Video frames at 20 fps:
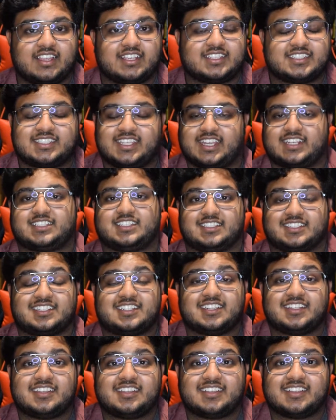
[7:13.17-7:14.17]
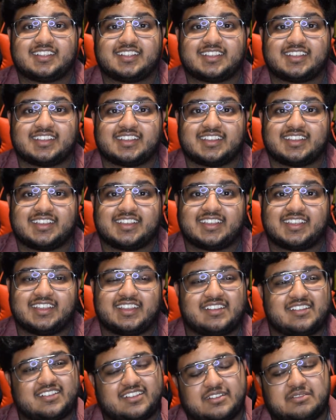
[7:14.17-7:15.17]
sexist.
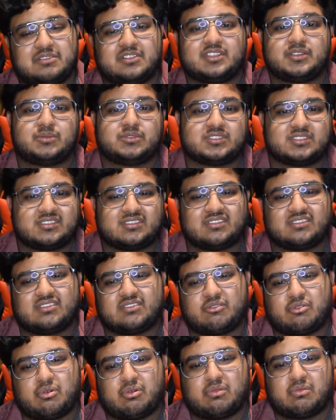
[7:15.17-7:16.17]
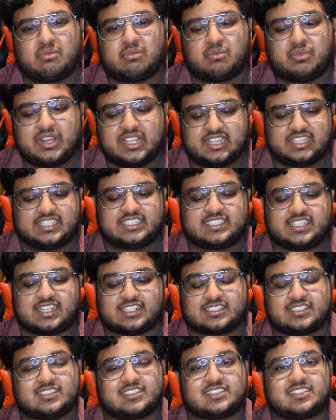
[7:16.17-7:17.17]
Well, he wasn't really
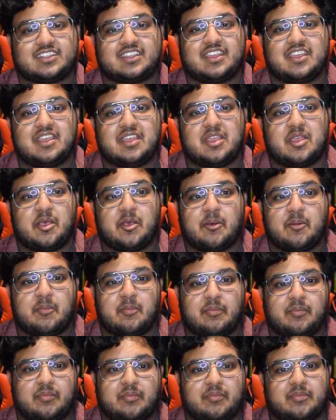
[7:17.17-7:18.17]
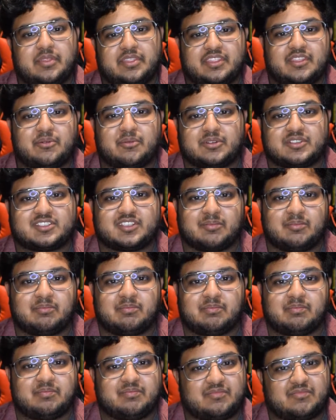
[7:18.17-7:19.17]
sexist, but there were some
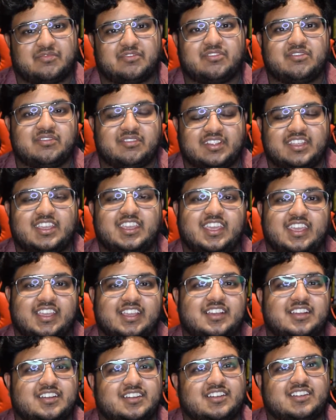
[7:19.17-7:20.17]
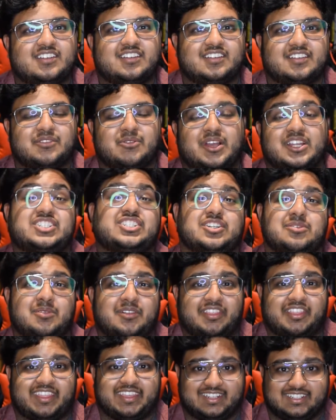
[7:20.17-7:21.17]
questionable
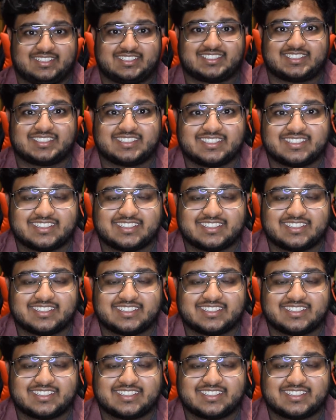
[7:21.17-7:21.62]
things